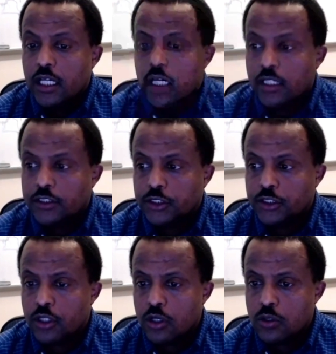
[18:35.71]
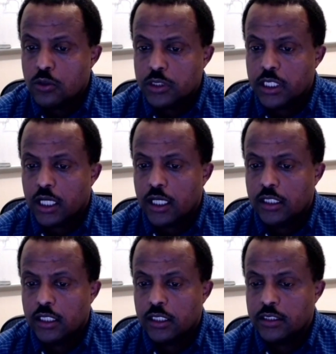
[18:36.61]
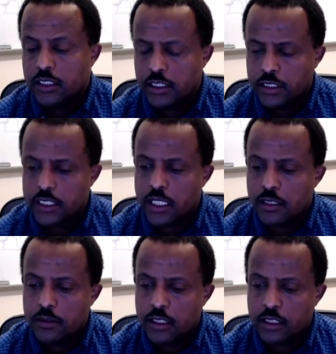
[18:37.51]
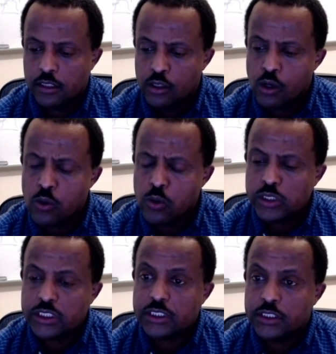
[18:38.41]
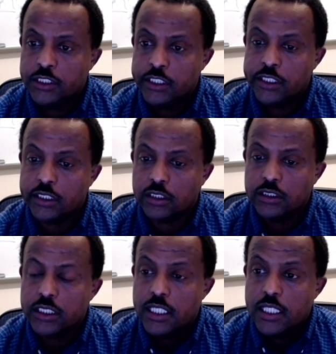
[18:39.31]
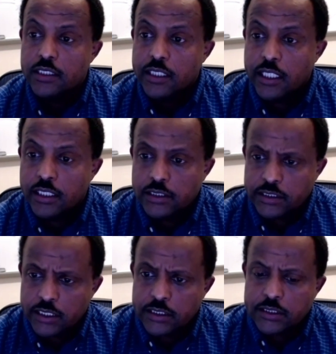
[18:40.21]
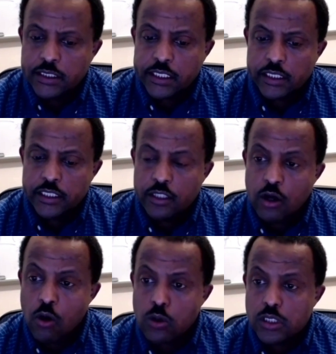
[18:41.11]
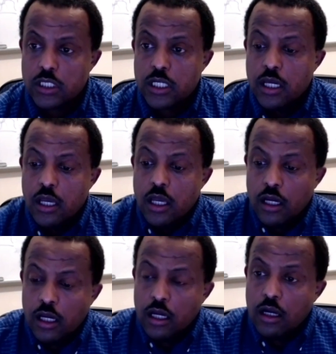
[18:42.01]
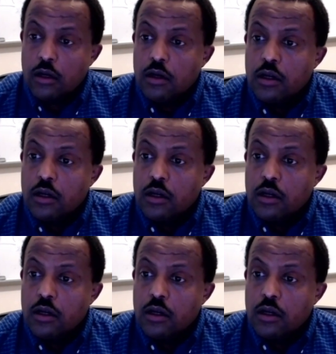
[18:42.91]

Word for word: uh, showed uh, uh, the uh, uh, lowest yield and statistically lower uh,